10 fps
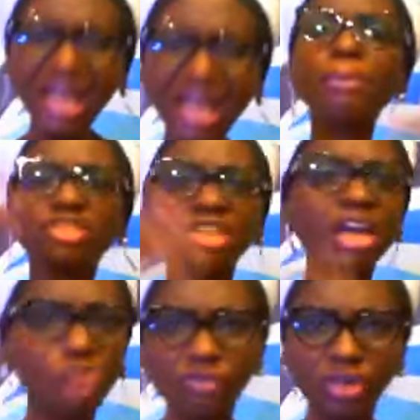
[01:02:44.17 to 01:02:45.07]

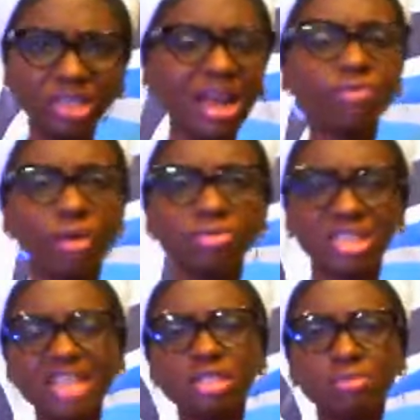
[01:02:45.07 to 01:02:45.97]
Appreciate God for the life of the
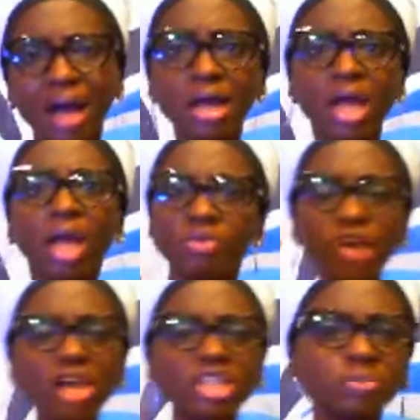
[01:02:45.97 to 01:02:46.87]
set man.
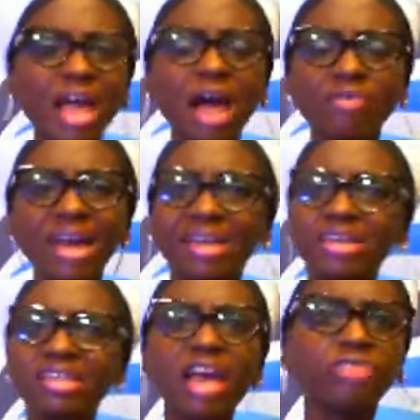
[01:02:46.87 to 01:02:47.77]
Before this prayer,
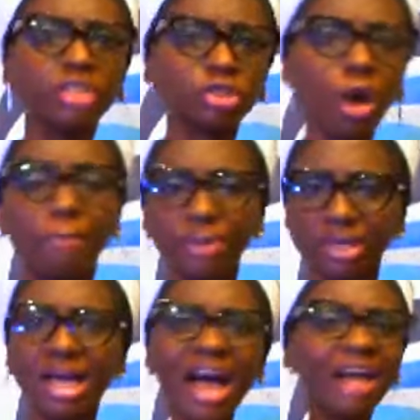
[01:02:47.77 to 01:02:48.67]
Avalanche, he gave the
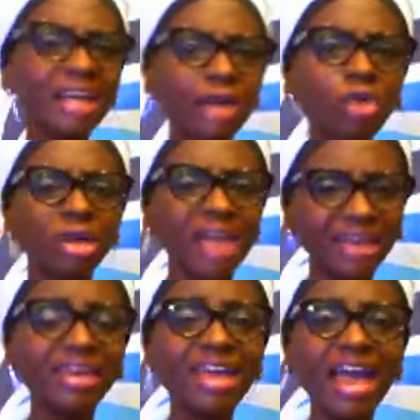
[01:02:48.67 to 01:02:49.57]
topic, and I know
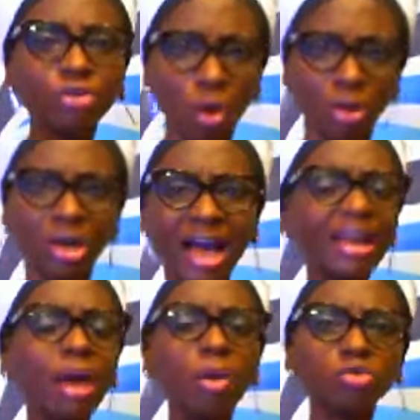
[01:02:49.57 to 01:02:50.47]
that he heard God.
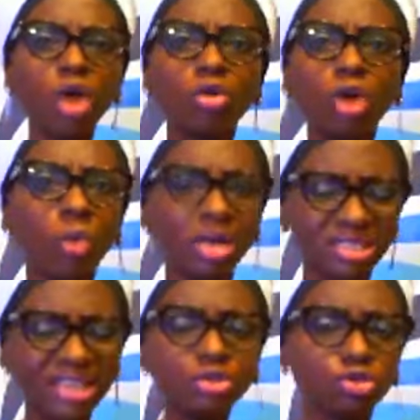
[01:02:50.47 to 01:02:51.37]
And that was what God was
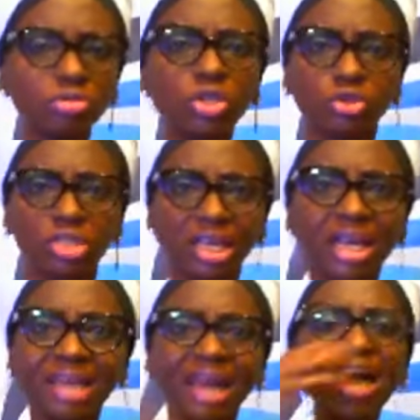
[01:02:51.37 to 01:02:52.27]
saying to me today.
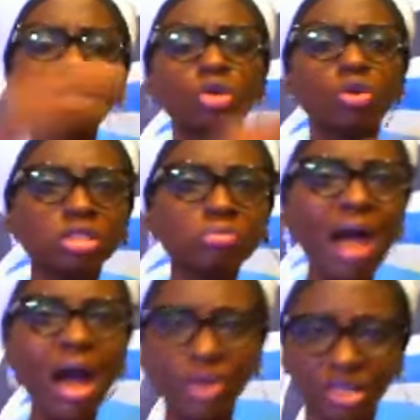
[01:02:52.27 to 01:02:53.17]
And last week was
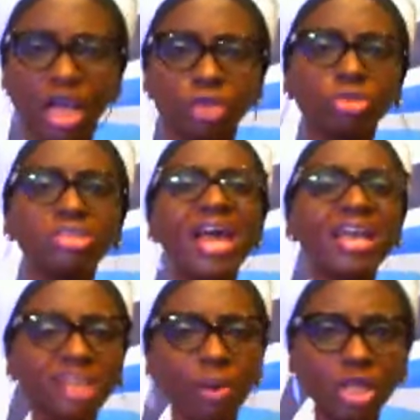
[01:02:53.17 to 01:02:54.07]
marriage.
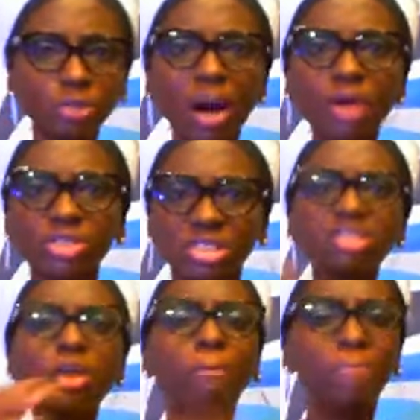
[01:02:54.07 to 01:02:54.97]
Today is our spouse's
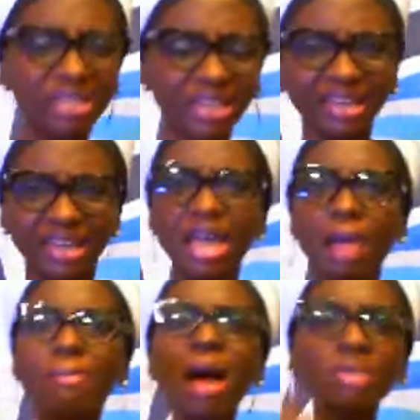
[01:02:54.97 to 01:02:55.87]
new beginning,
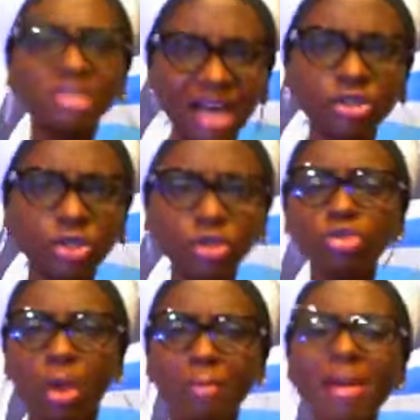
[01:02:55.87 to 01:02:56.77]
marital
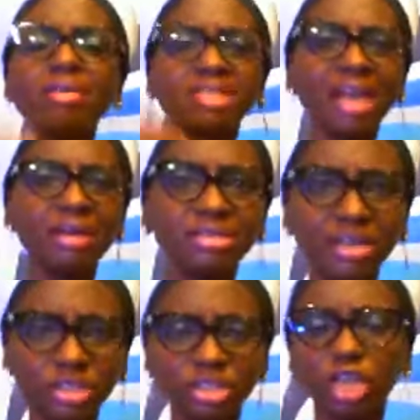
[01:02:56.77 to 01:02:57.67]
reunion, marital
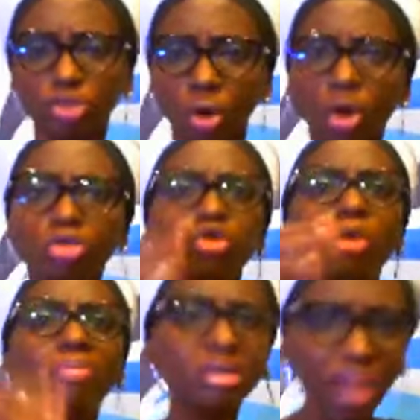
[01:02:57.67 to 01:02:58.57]
rededication.
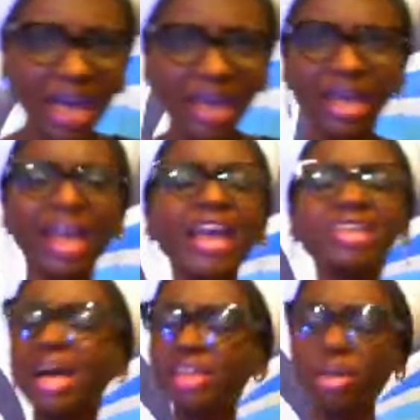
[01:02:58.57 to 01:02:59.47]
To me, be
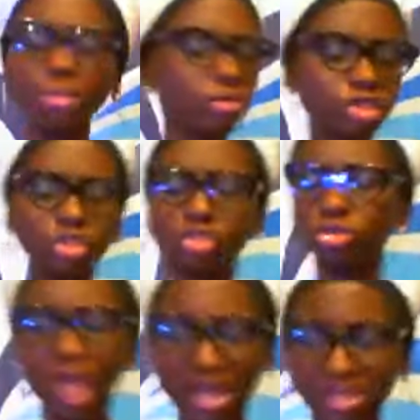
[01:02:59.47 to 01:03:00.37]
in the name of
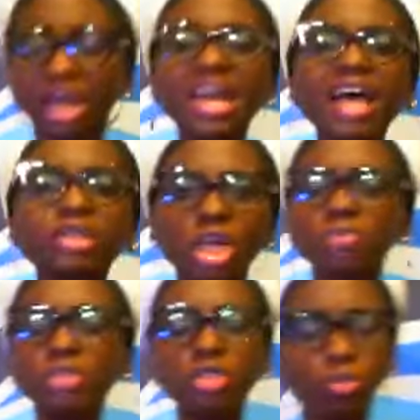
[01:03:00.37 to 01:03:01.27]
Jesus Christ. Let's just begin